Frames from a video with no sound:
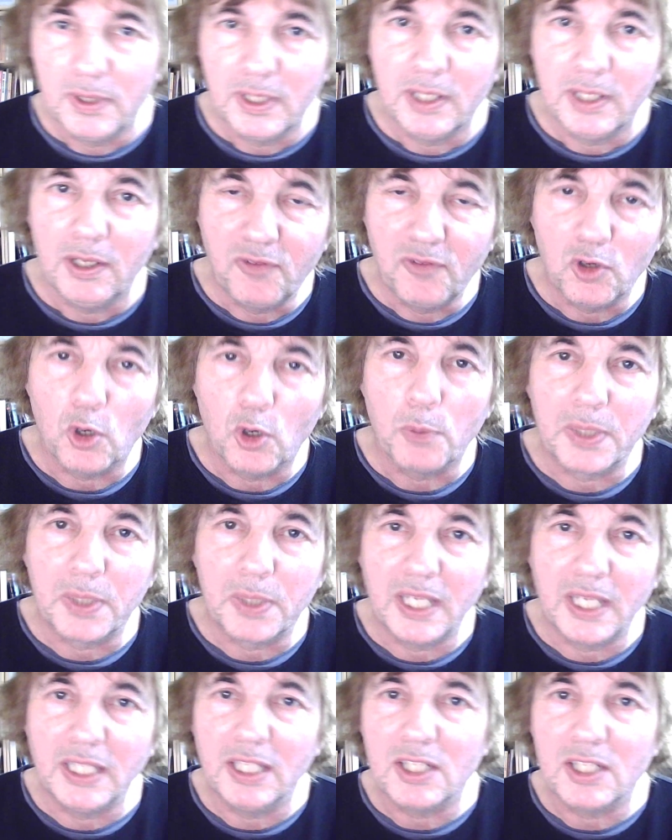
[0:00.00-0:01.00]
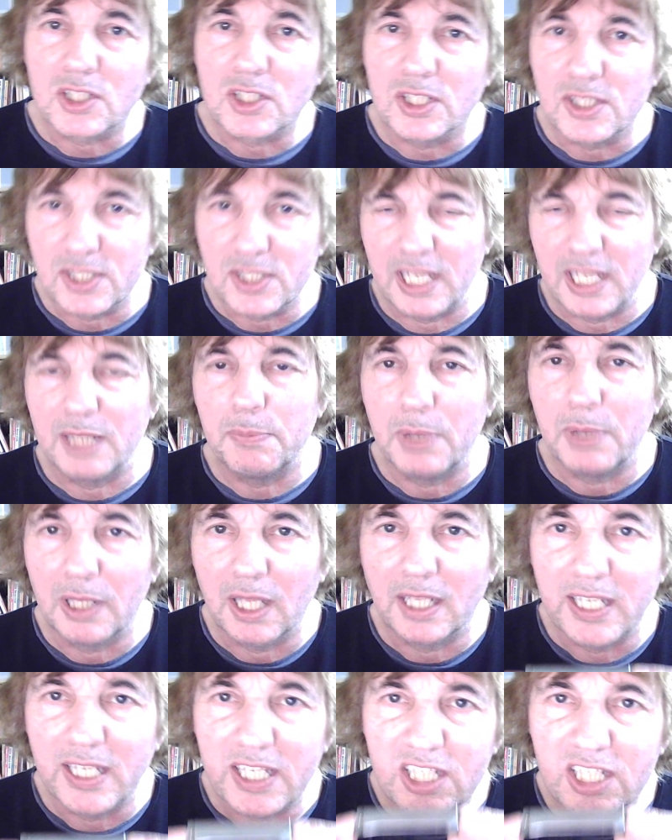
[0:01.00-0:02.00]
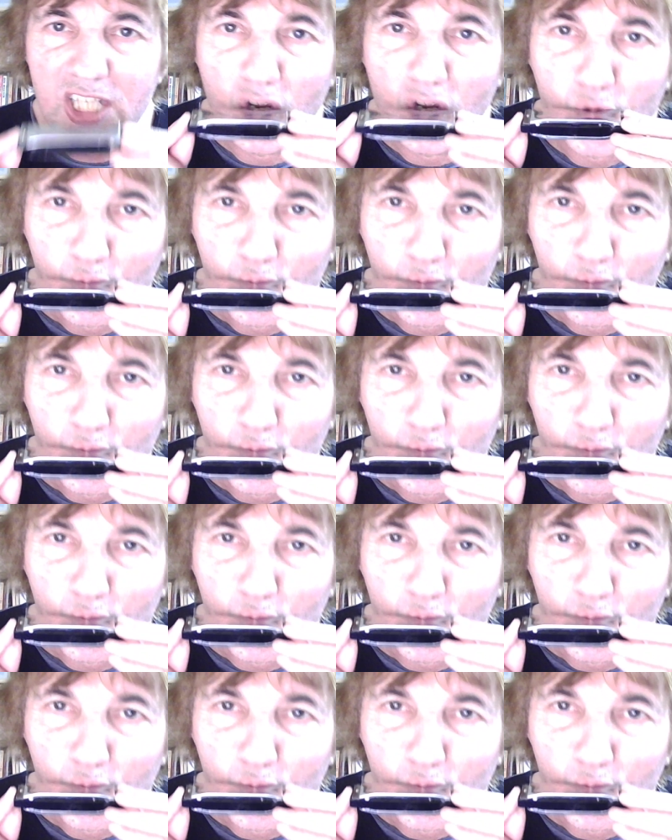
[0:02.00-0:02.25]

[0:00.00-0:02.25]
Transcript: If you're a beginner, it's going to sound a bit like this.